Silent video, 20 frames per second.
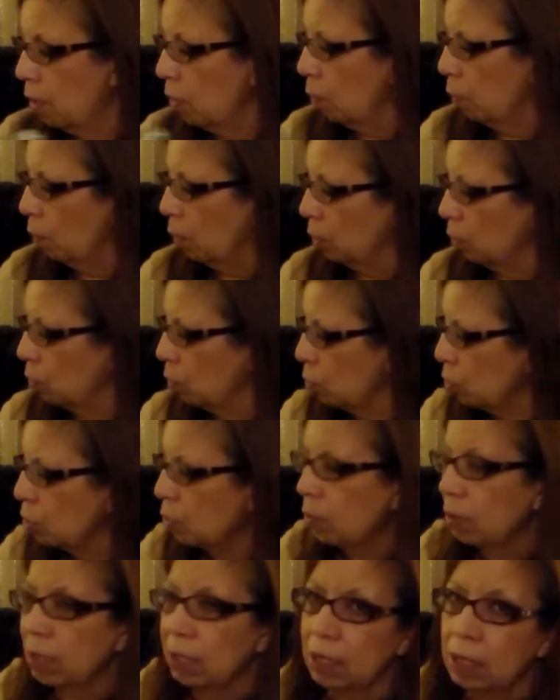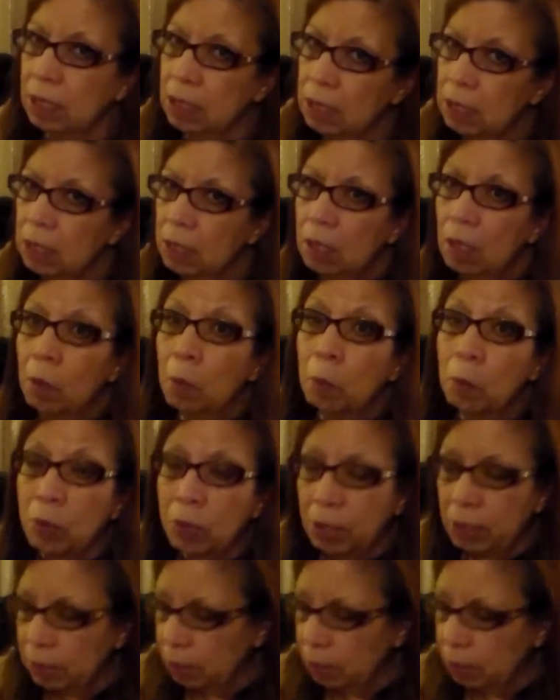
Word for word: other one, Goose Creek. We're